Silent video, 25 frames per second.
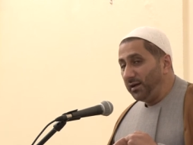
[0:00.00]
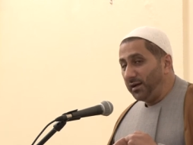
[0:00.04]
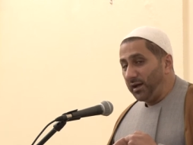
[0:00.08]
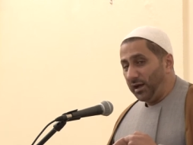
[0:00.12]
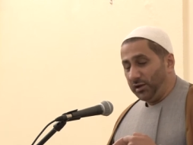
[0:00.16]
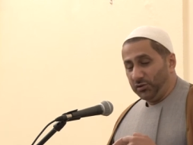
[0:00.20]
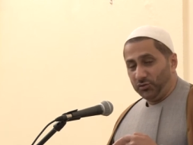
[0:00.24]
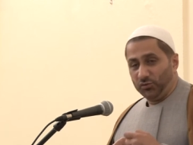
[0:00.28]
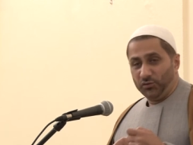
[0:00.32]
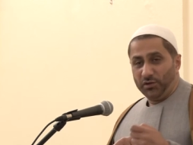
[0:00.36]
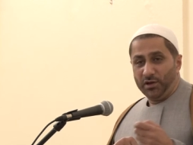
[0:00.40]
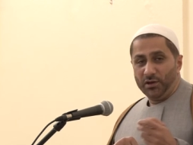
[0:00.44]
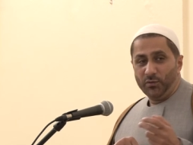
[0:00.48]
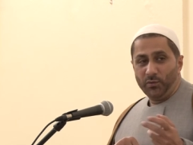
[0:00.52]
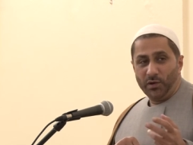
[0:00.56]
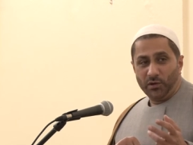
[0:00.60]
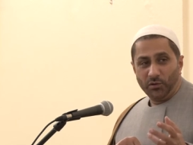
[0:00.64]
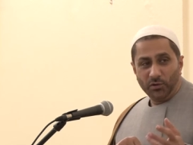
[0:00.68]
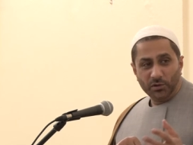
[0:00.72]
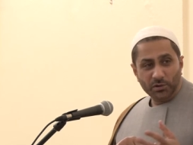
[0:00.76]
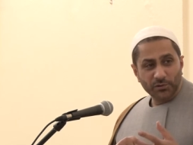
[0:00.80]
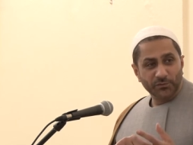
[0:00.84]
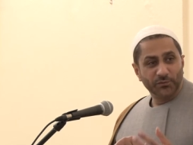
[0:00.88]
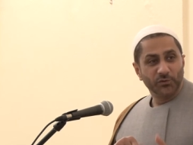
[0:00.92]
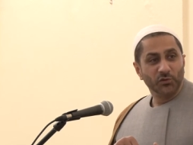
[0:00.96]
And today we're
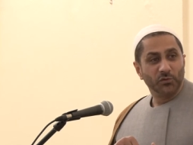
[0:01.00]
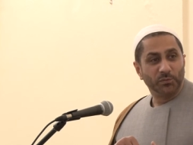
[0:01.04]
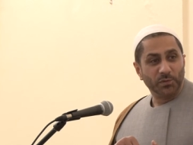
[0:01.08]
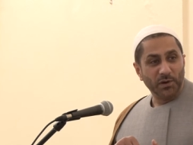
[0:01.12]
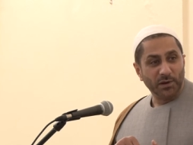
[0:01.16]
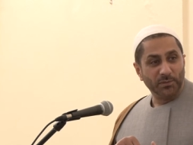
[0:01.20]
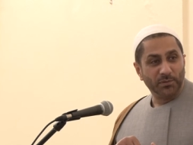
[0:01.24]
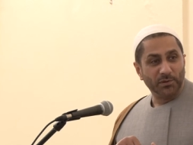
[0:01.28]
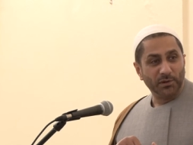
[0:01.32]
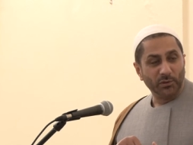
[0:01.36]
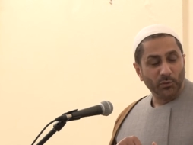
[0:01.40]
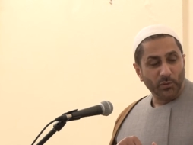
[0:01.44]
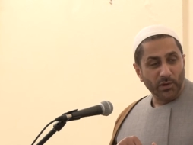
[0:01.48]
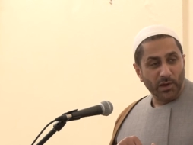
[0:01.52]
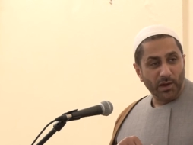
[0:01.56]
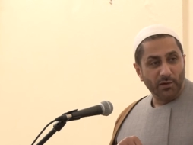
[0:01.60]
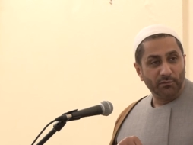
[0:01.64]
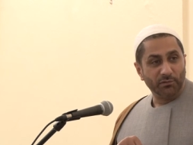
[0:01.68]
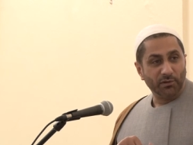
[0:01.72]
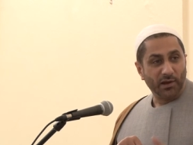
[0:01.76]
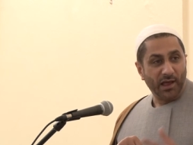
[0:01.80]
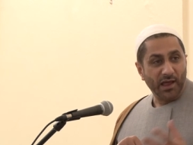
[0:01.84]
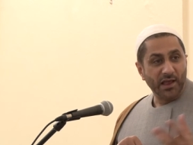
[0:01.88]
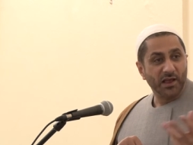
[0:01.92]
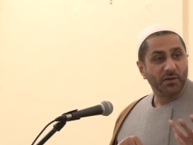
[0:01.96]
not a few people, we
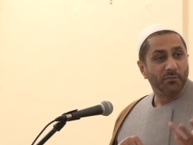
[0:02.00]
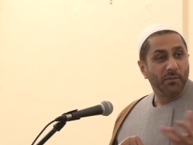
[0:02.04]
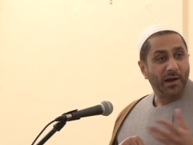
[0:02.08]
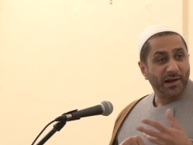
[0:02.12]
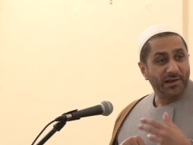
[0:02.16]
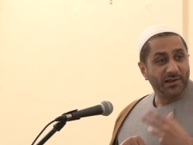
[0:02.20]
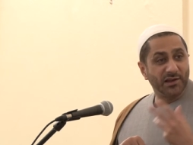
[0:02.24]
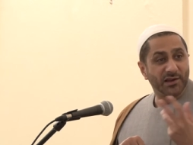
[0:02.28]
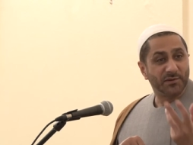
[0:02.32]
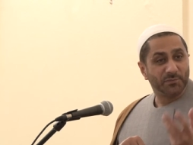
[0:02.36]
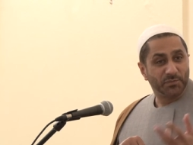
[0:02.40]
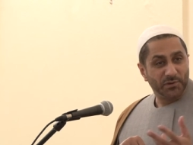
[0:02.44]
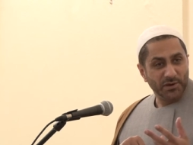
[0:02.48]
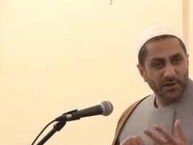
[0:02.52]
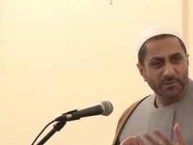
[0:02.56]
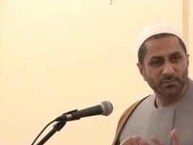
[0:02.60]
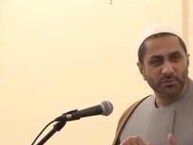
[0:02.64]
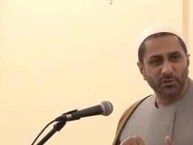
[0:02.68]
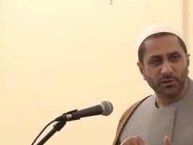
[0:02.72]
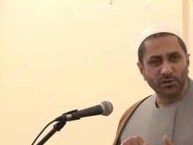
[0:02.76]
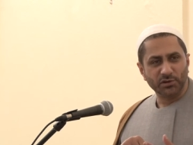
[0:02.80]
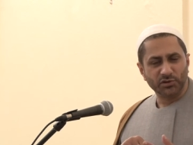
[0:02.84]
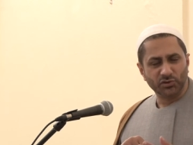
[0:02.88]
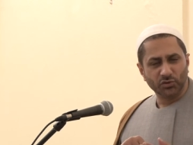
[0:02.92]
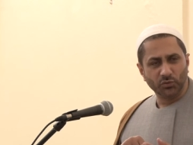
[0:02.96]
have like minded
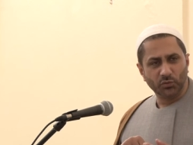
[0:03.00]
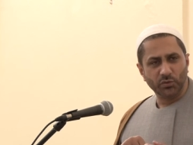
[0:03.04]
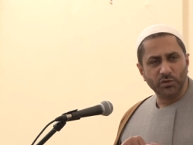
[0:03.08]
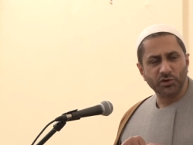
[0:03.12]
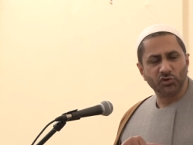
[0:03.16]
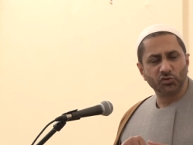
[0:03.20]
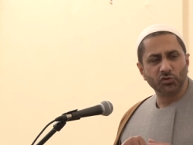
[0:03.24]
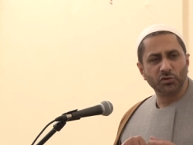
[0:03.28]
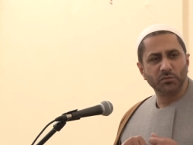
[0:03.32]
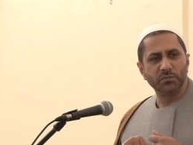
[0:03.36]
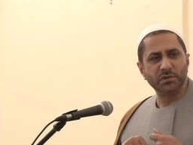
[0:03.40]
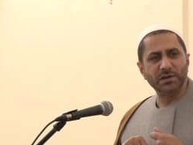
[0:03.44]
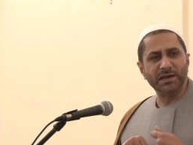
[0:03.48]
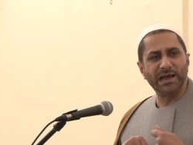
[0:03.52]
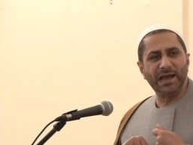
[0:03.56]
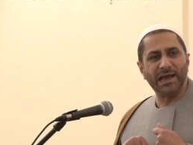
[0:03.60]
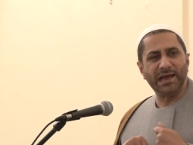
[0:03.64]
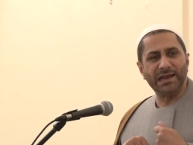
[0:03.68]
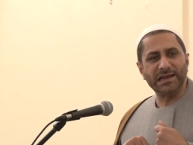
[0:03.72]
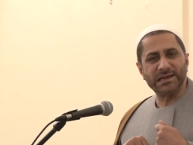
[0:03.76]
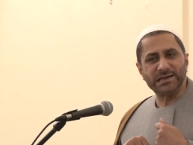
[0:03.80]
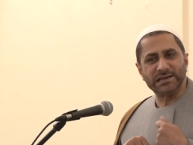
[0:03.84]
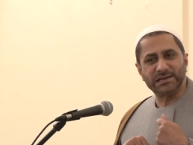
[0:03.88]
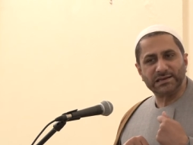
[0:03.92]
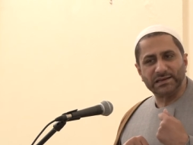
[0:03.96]
people, so we should be
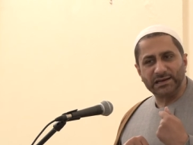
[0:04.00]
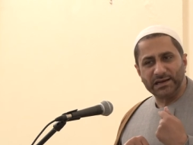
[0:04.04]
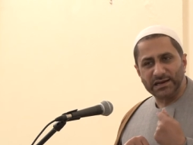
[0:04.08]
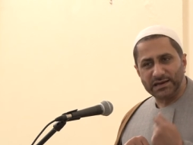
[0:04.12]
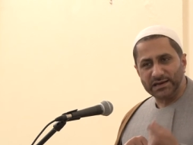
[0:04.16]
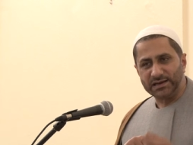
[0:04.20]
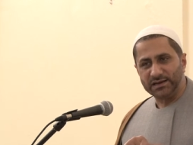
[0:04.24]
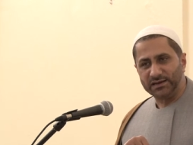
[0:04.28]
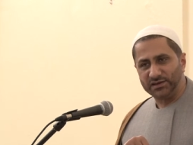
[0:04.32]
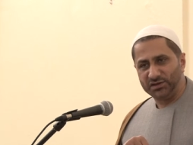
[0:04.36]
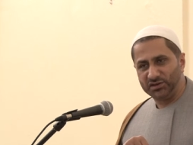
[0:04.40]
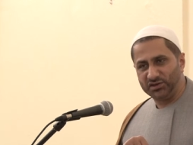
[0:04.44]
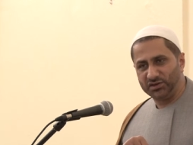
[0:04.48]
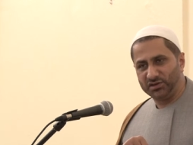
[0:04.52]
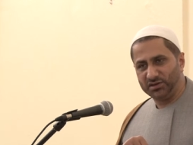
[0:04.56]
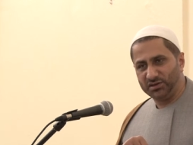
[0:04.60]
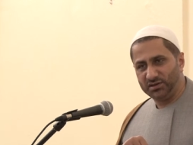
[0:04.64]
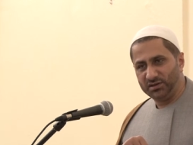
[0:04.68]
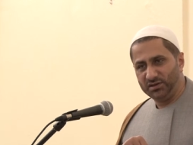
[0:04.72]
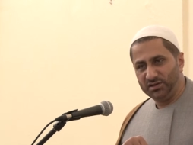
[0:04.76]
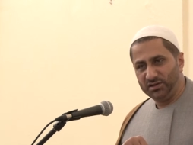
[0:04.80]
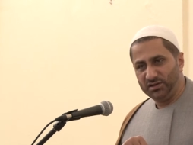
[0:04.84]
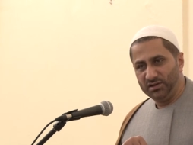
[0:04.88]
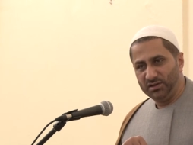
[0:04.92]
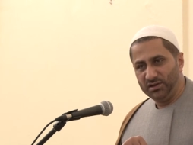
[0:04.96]
encouraged.
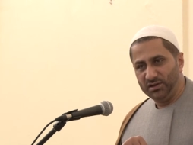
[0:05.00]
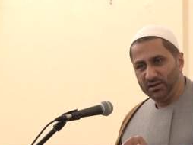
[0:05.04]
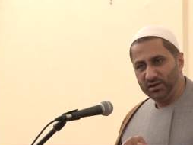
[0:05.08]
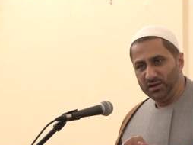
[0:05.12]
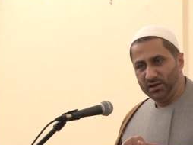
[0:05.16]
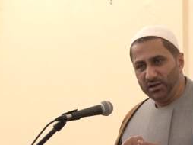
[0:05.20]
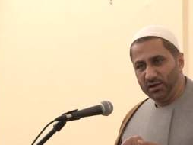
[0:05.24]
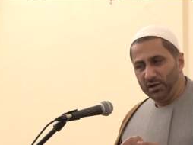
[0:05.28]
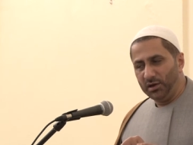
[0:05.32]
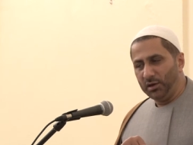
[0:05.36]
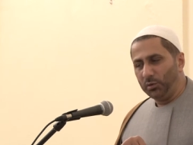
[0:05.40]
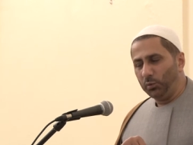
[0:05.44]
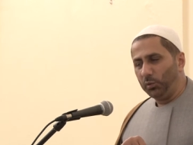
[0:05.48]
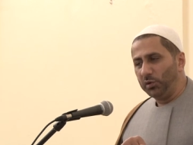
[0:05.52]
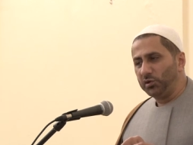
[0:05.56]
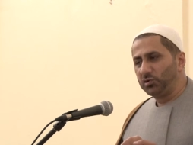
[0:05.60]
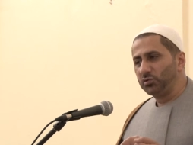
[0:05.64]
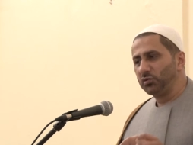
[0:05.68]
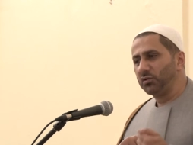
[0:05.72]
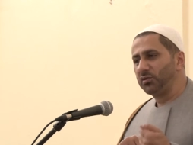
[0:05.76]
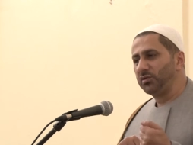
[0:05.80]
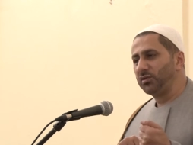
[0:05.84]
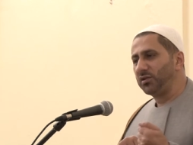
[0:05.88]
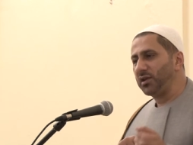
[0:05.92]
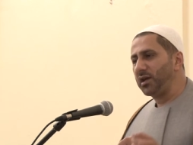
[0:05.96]
We
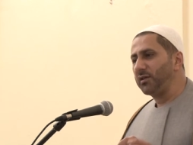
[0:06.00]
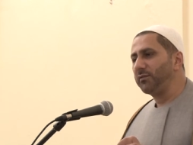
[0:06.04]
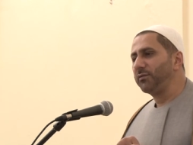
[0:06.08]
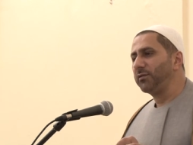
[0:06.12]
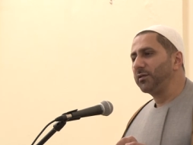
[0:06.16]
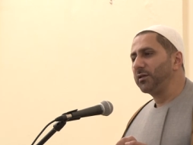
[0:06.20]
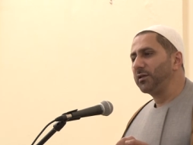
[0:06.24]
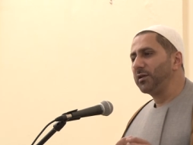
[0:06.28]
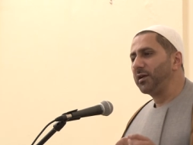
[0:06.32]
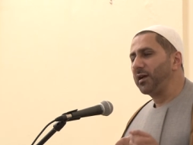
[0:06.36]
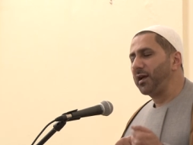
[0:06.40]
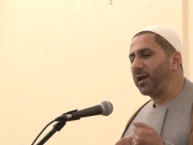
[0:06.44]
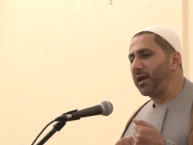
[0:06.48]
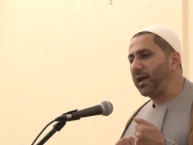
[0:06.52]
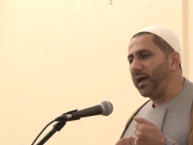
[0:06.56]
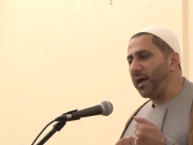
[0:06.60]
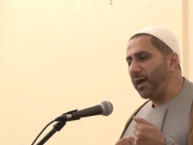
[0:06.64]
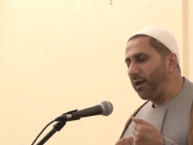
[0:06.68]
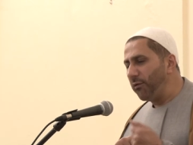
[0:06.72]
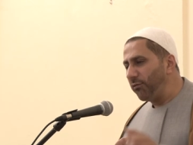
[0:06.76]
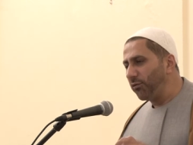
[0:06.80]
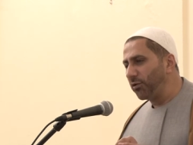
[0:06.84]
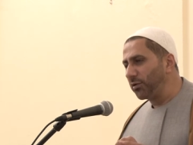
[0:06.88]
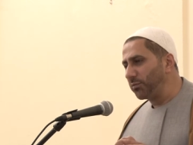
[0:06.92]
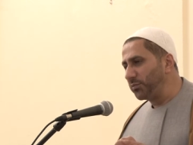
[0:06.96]
should never,
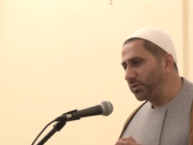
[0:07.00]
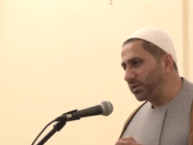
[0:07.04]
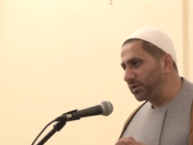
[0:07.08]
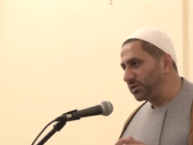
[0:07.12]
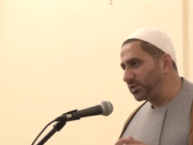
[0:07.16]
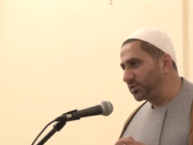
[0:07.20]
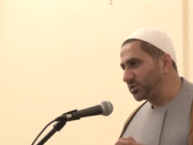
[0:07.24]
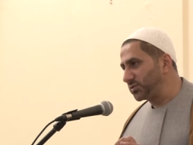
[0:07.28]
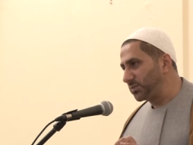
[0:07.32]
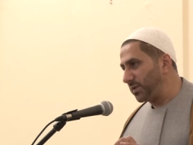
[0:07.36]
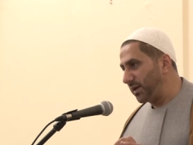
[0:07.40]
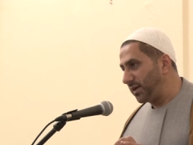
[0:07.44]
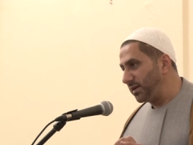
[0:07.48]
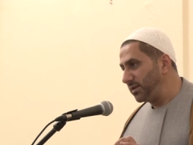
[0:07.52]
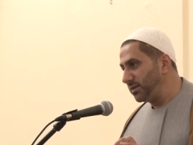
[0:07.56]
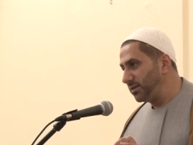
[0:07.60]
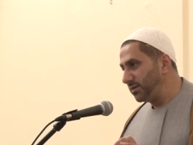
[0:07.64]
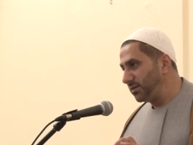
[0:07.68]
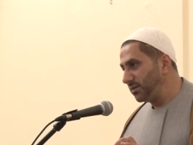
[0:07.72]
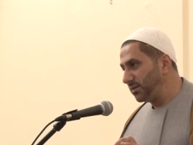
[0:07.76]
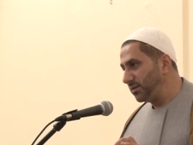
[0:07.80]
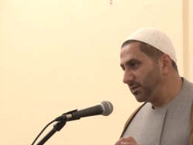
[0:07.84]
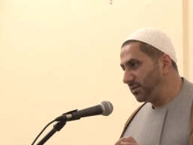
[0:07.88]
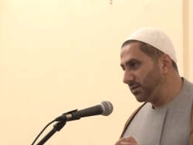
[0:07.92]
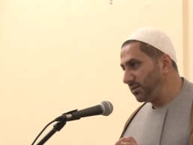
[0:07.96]
ever be dismayed